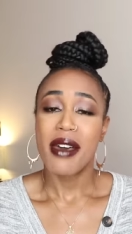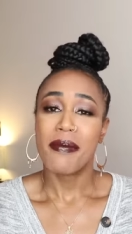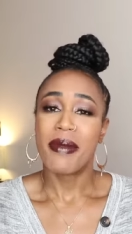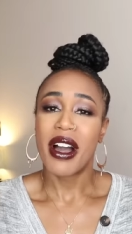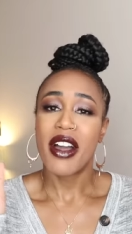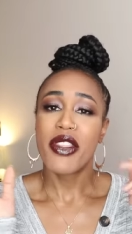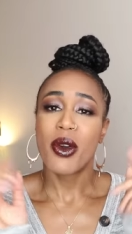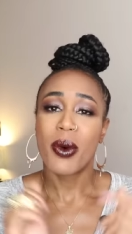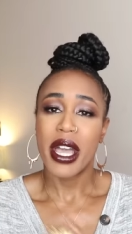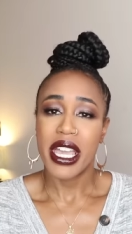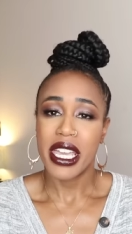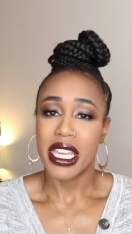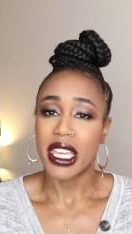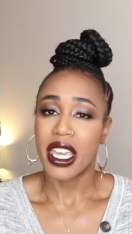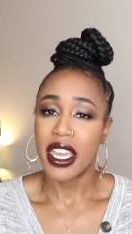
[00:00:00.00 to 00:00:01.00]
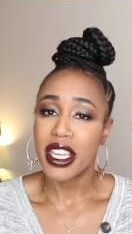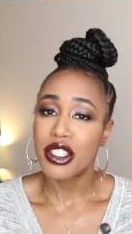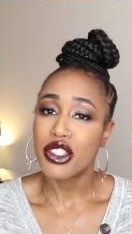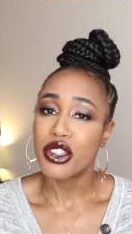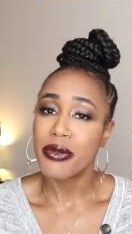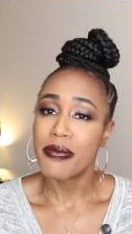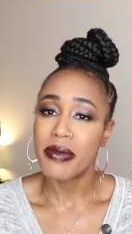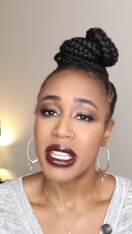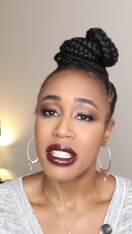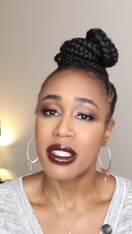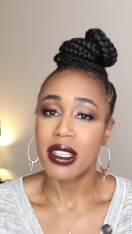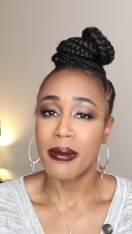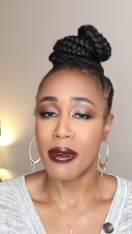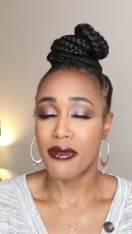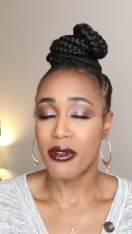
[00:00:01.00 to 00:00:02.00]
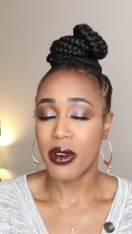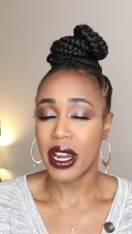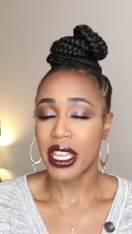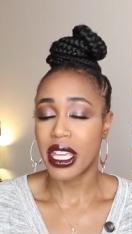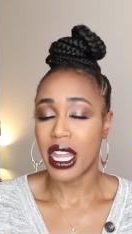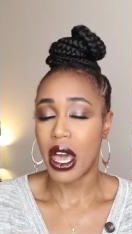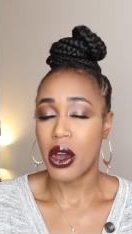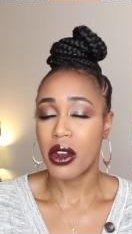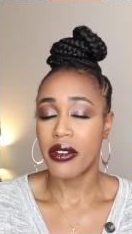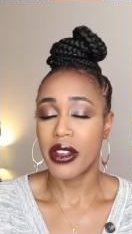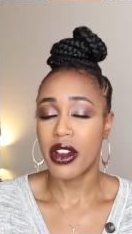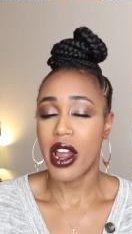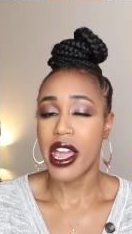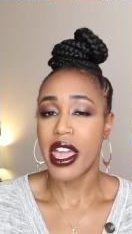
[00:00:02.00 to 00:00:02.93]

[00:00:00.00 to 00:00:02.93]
And by the way, in case you missed it, before I get out of here,